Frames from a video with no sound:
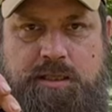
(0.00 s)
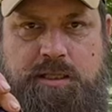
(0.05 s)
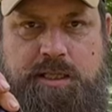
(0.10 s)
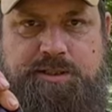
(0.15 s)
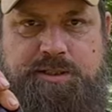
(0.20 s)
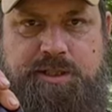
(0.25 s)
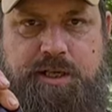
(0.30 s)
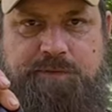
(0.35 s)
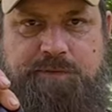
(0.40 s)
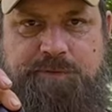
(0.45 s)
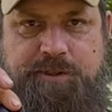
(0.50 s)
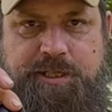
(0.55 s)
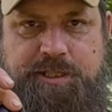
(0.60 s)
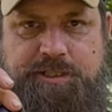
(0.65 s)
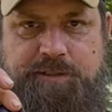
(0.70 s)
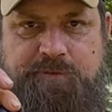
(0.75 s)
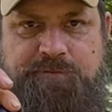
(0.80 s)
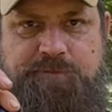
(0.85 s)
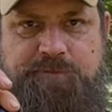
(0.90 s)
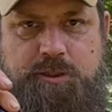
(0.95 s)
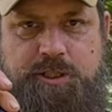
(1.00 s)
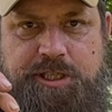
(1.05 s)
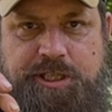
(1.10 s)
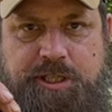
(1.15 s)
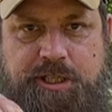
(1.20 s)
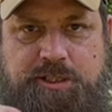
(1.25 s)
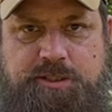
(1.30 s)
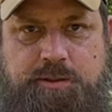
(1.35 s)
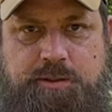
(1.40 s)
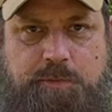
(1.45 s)
Let's not forget the fully
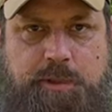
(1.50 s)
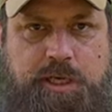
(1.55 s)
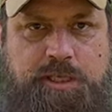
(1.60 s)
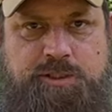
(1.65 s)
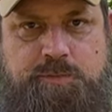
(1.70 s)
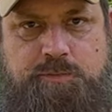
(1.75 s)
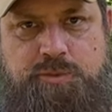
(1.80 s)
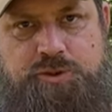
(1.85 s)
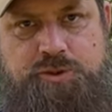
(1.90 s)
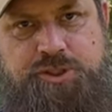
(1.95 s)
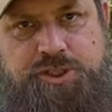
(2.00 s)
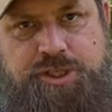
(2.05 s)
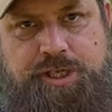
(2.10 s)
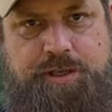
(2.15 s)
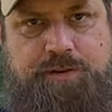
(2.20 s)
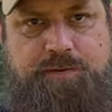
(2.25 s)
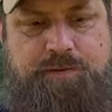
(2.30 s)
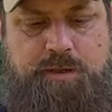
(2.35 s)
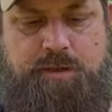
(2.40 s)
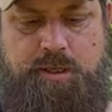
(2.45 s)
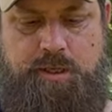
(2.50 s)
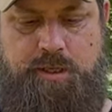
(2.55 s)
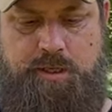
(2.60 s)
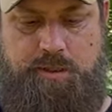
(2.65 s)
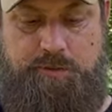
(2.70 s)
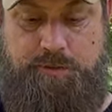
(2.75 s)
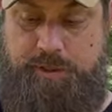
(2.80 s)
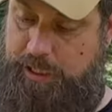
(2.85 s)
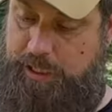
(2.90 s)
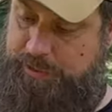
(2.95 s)
customizable sheath
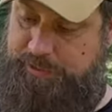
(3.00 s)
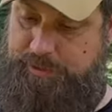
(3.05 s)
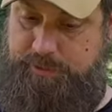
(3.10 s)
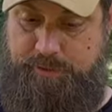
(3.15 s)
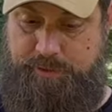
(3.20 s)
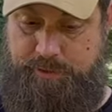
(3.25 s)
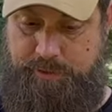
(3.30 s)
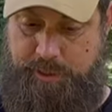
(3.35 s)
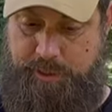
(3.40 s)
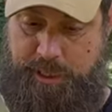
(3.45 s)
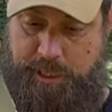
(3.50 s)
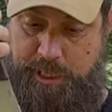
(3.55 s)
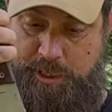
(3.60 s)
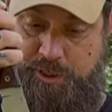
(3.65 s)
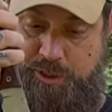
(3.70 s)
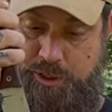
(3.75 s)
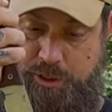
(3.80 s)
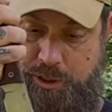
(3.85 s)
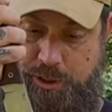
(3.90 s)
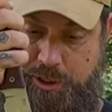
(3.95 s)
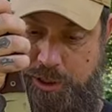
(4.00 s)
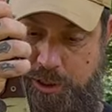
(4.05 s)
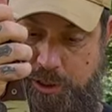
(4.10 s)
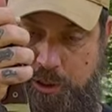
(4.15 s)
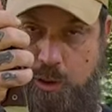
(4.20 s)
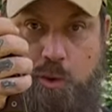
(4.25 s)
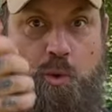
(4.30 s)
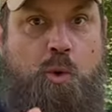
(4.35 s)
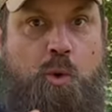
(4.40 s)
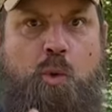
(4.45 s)
that actually
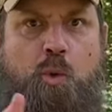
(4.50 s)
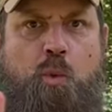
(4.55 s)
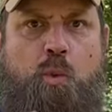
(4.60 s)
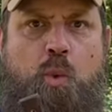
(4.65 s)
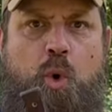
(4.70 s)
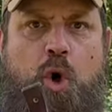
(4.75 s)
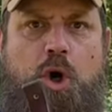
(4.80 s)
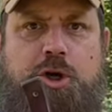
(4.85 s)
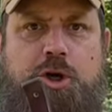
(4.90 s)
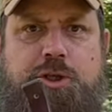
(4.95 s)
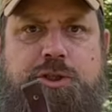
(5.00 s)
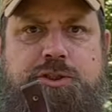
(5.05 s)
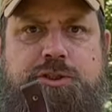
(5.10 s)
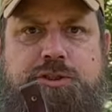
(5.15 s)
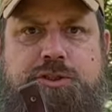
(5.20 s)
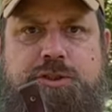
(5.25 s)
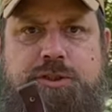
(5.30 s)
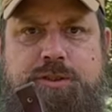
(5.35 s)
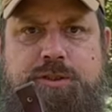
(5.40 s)
works.